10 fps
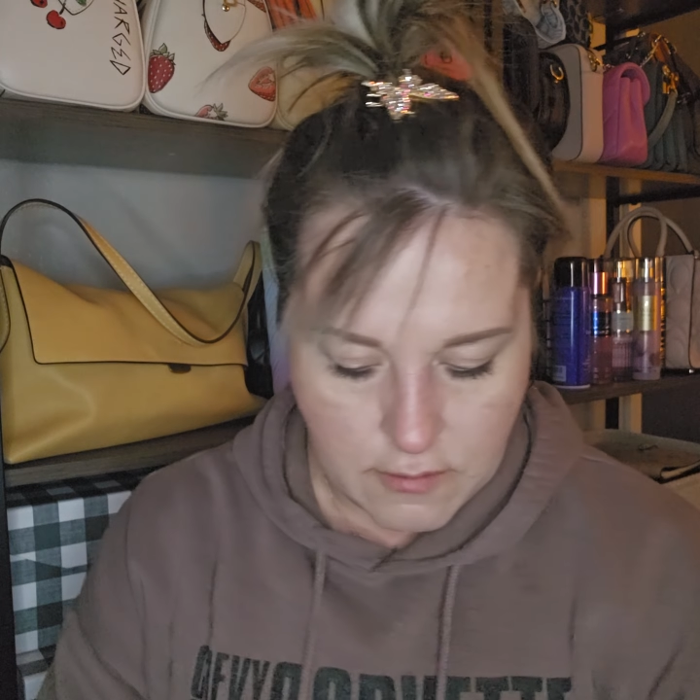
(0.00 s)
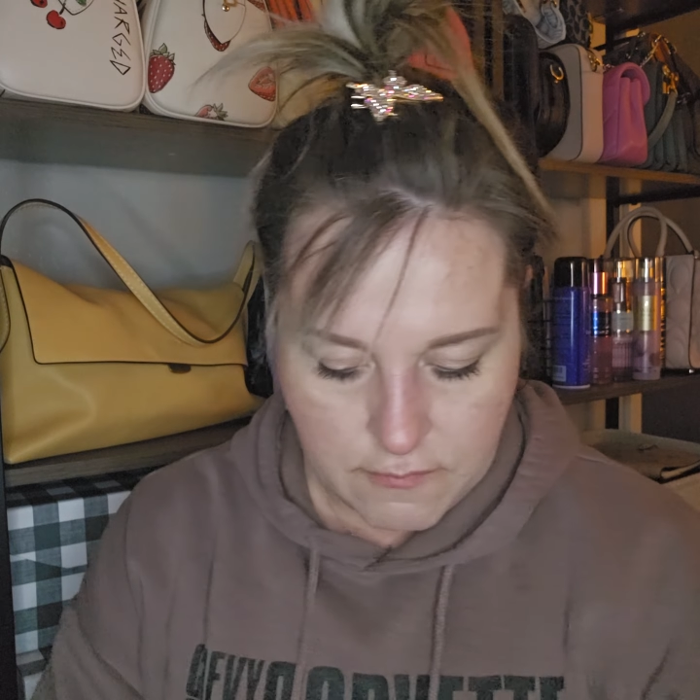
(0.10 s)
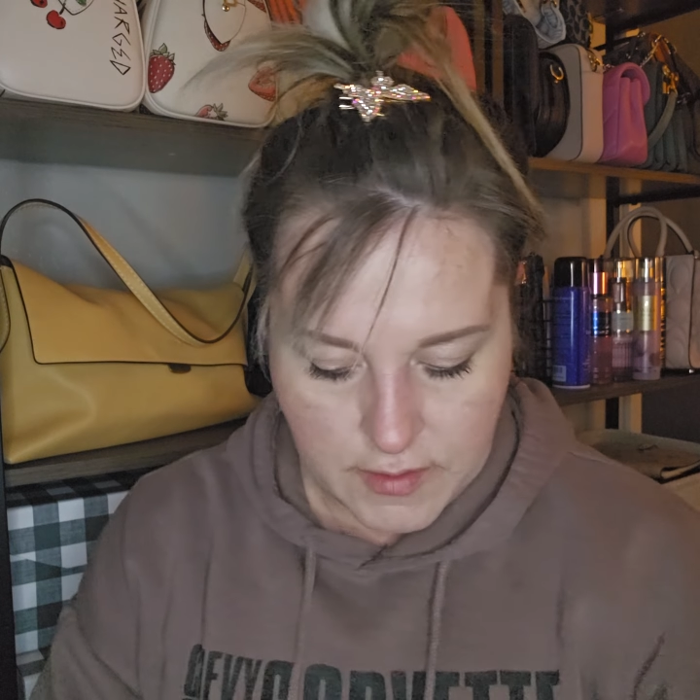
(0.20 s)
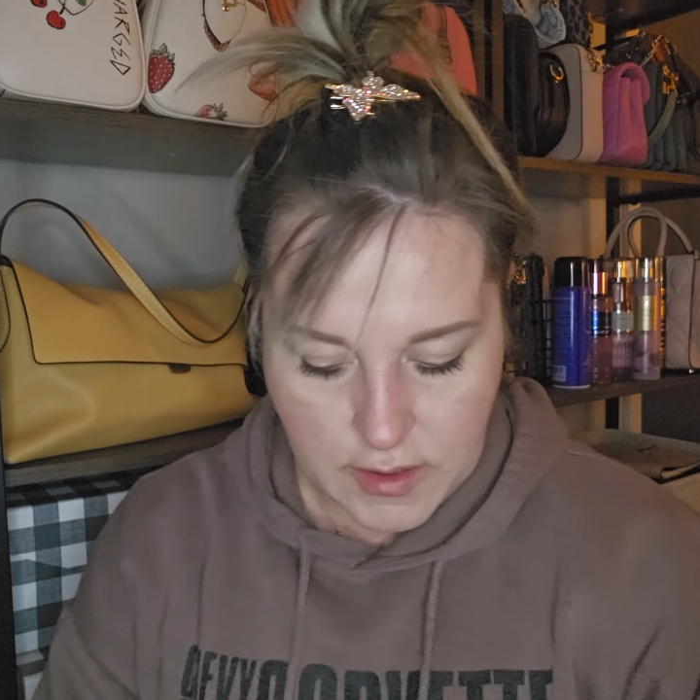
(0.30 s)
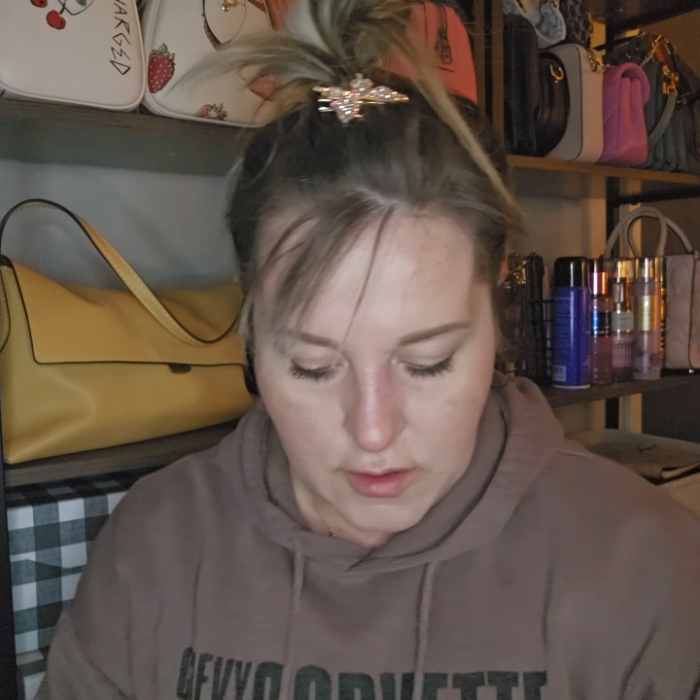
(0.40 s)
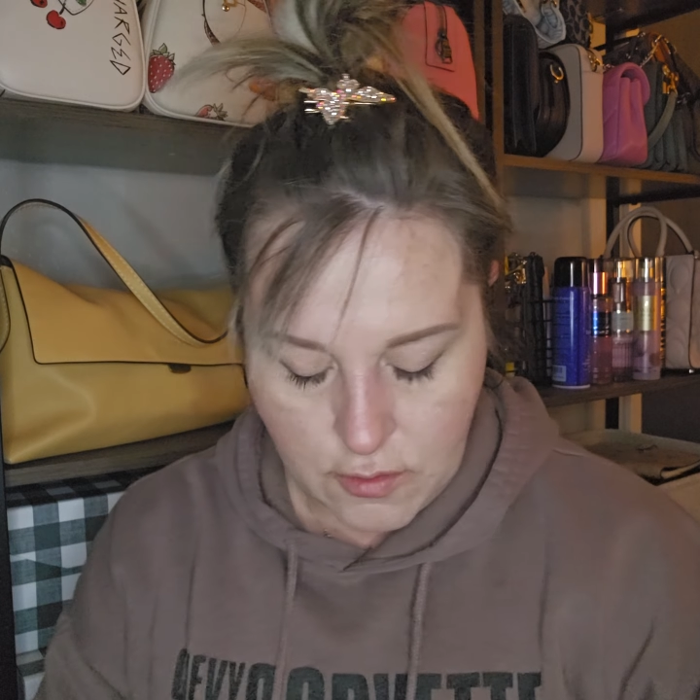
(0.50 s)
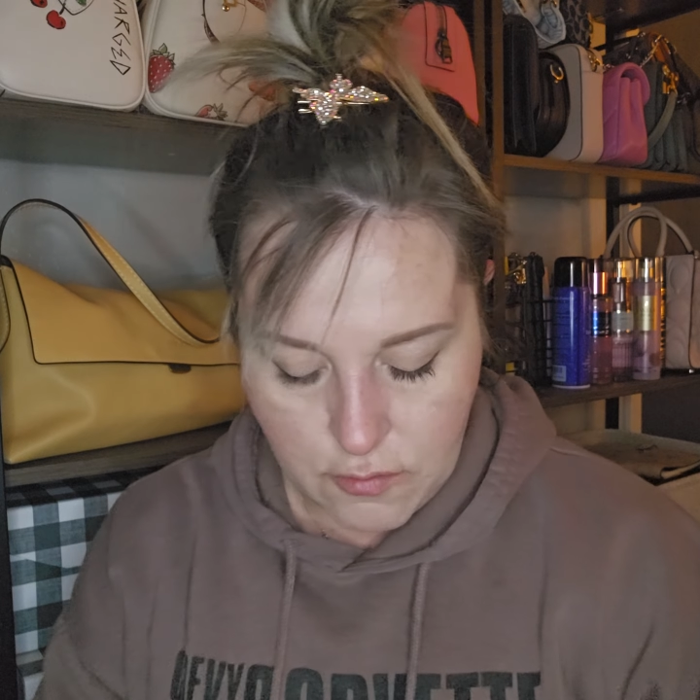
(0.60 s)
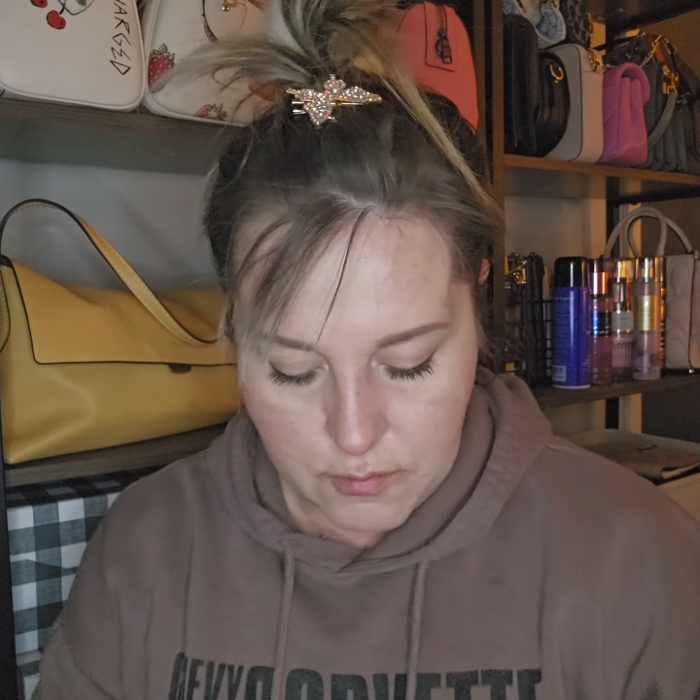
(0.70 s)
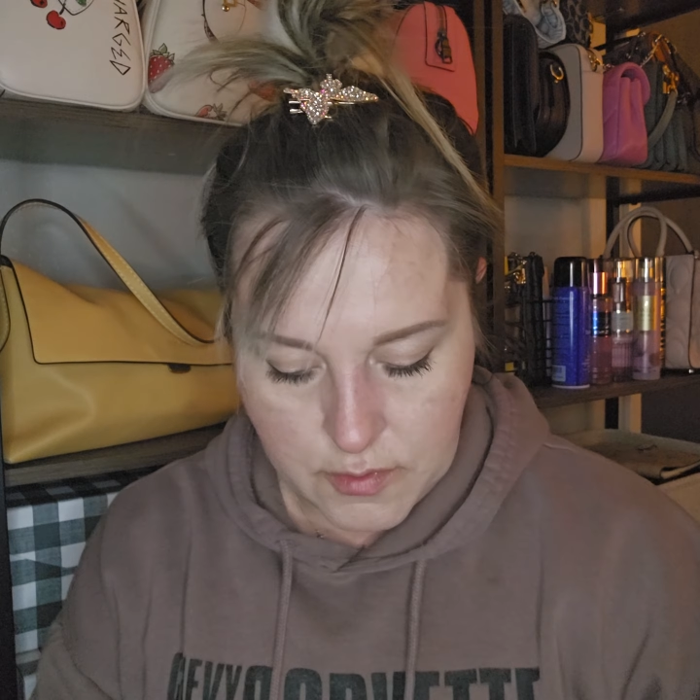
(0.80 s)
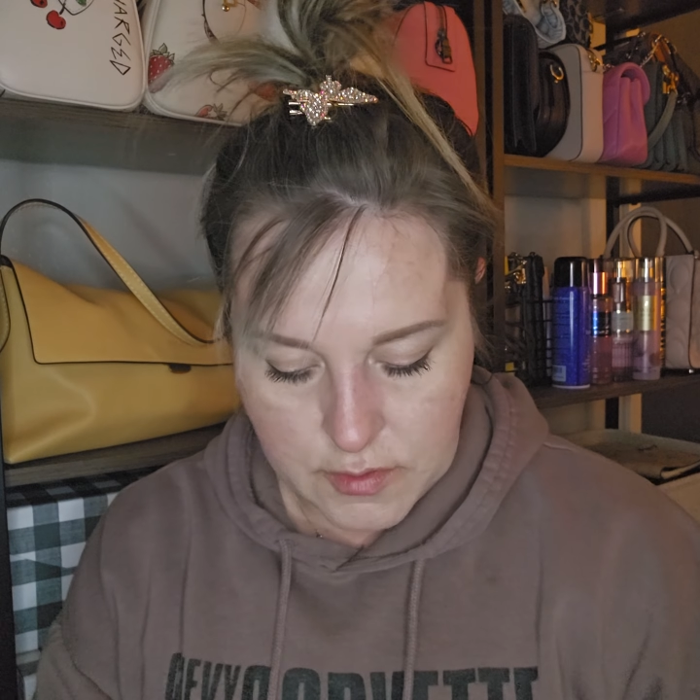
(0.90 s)
thinning
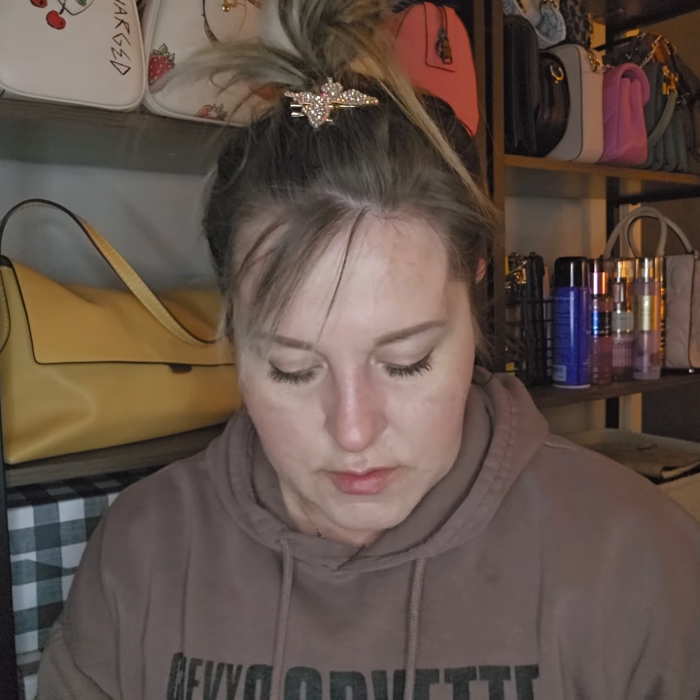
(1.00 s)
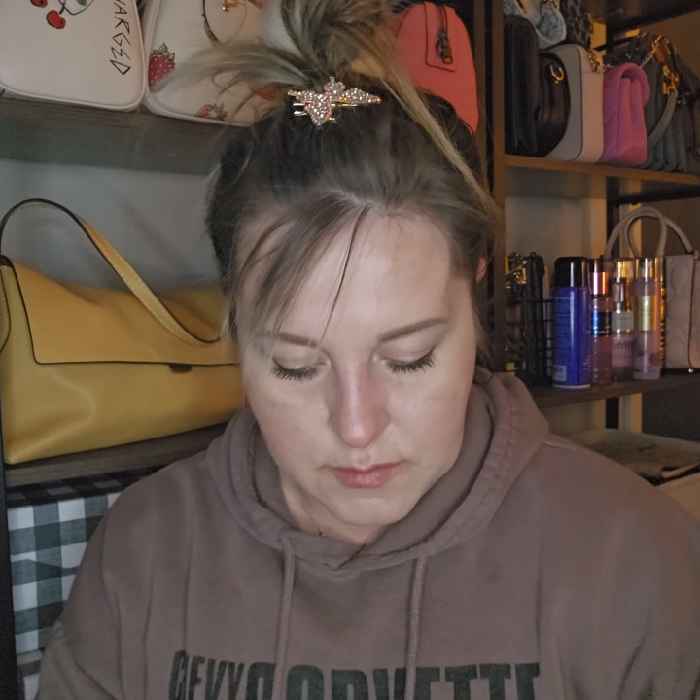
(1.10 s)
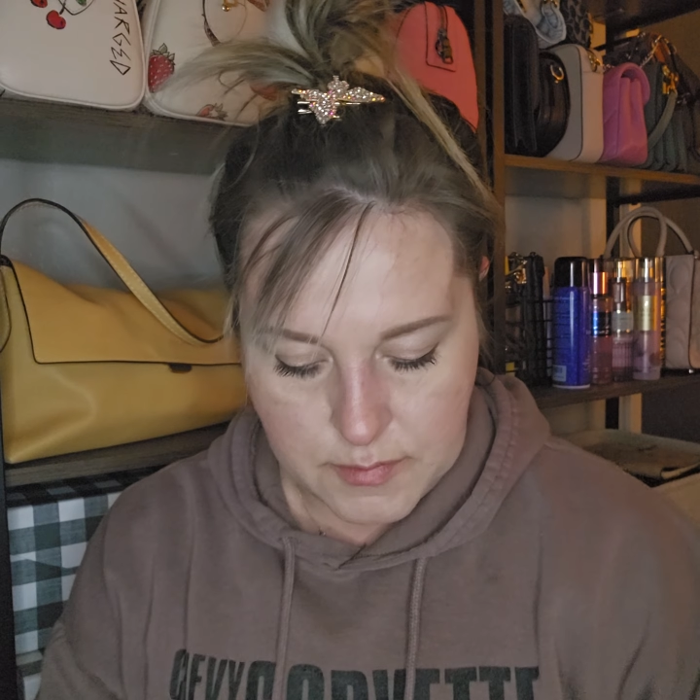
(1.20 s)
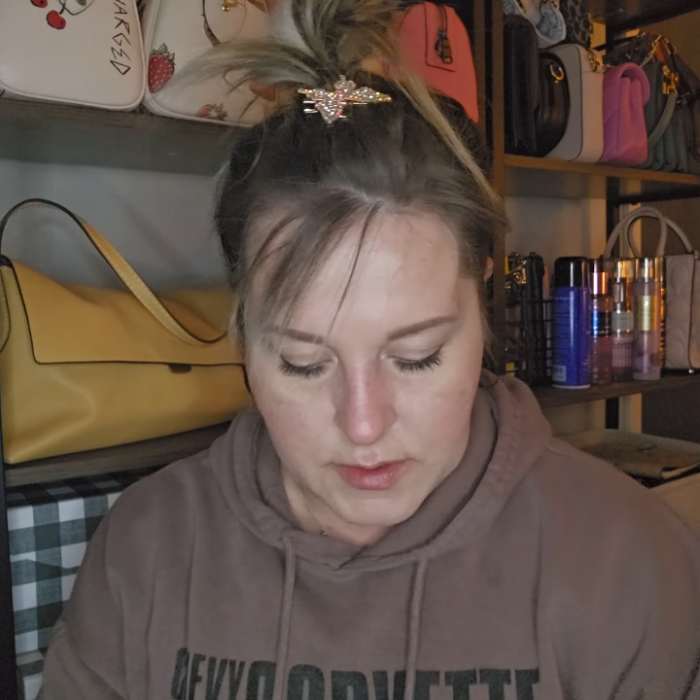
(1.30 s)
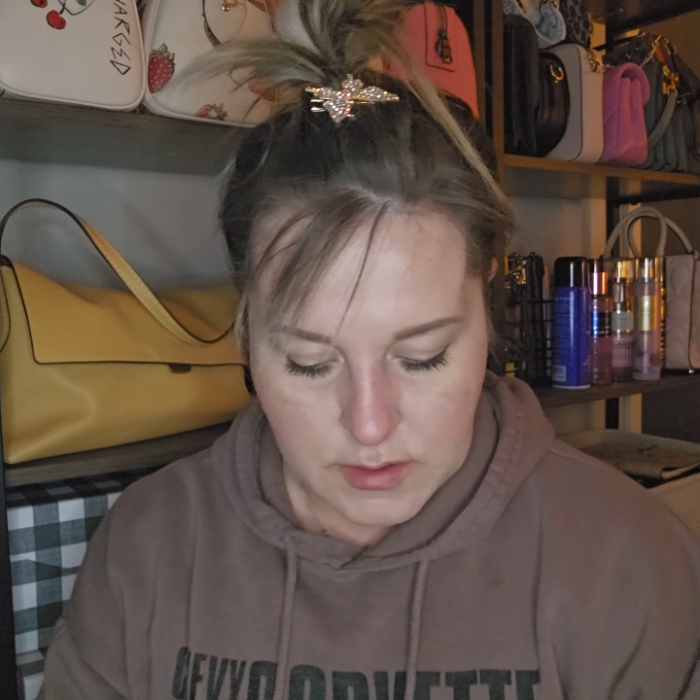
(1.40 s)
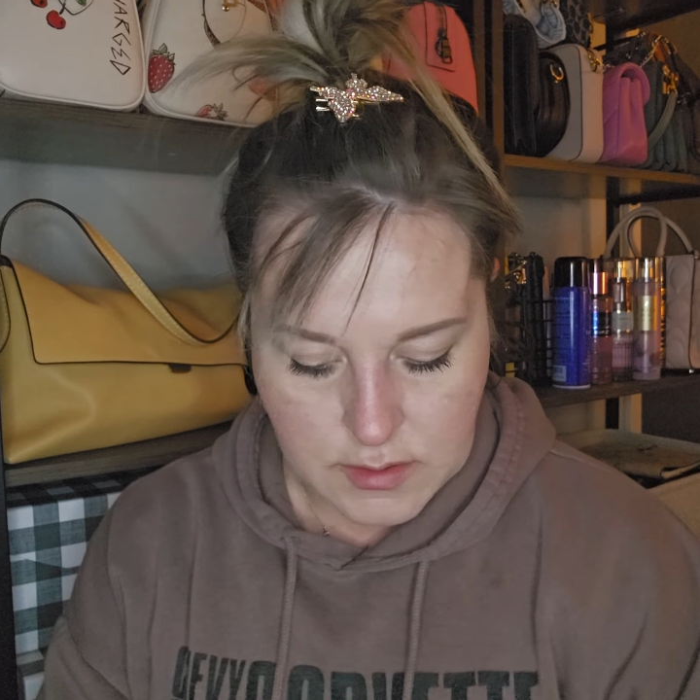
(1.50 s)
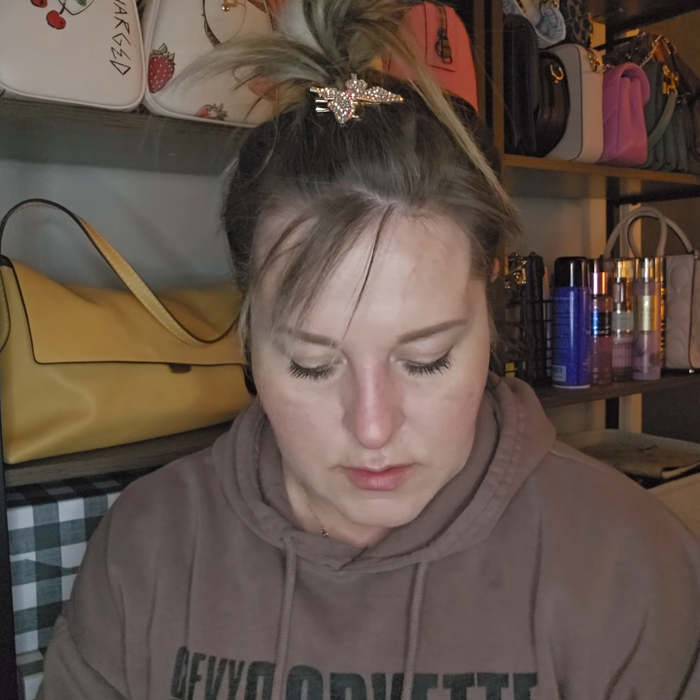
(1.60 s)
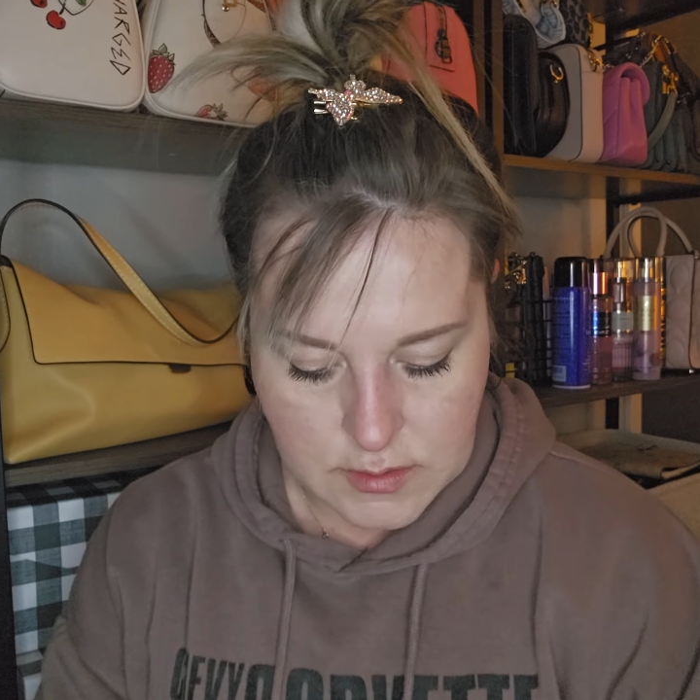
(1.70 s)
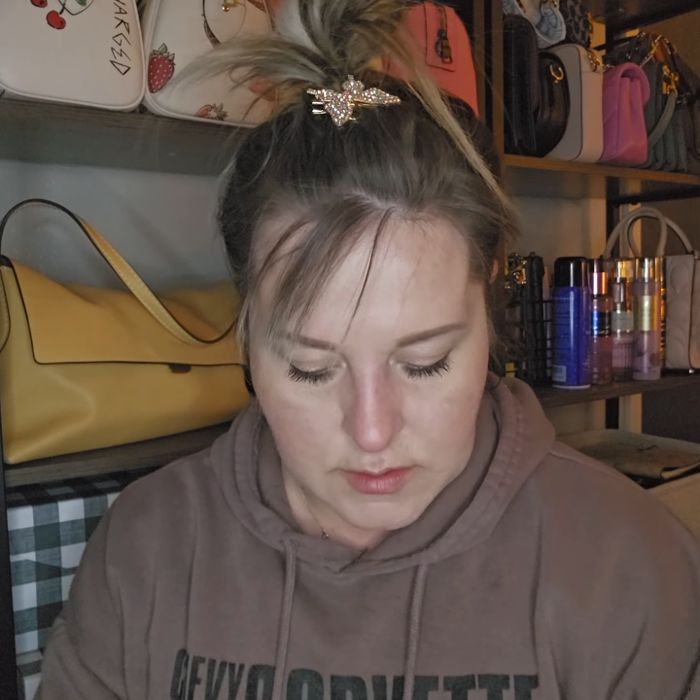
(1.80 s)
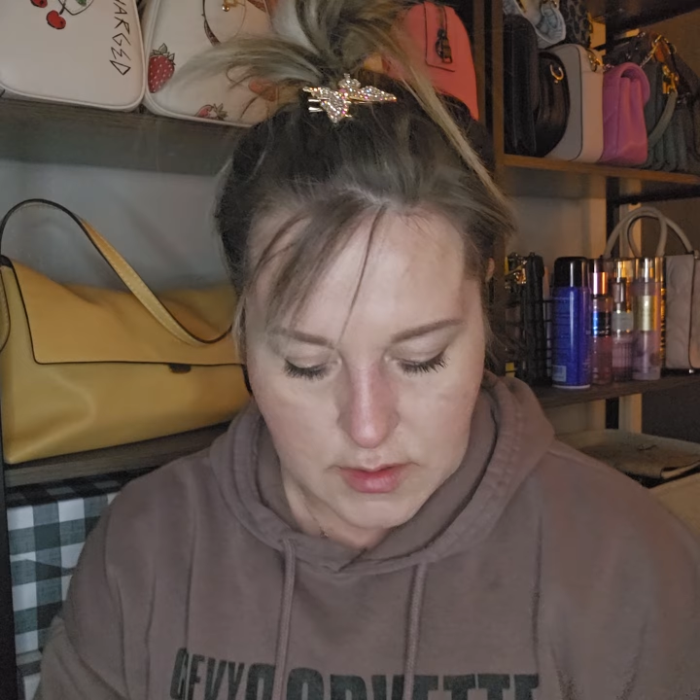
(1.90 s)
notebooks
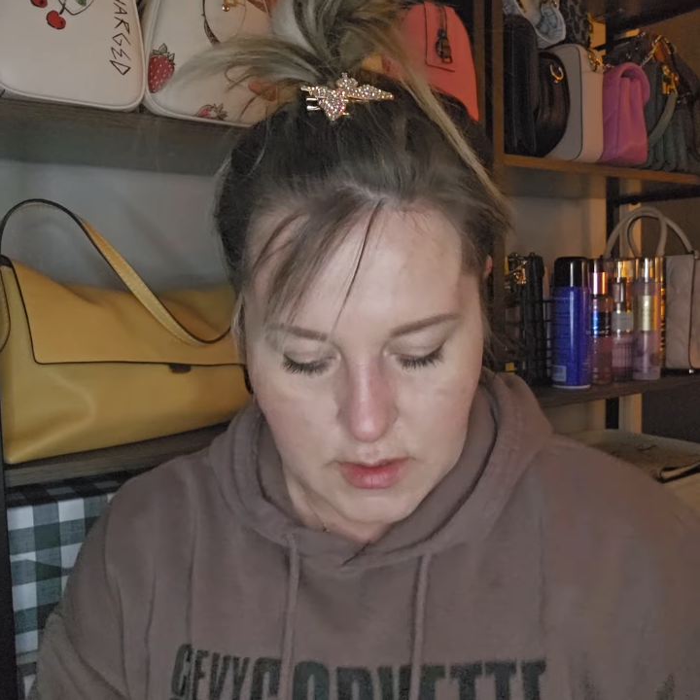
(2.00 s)
because,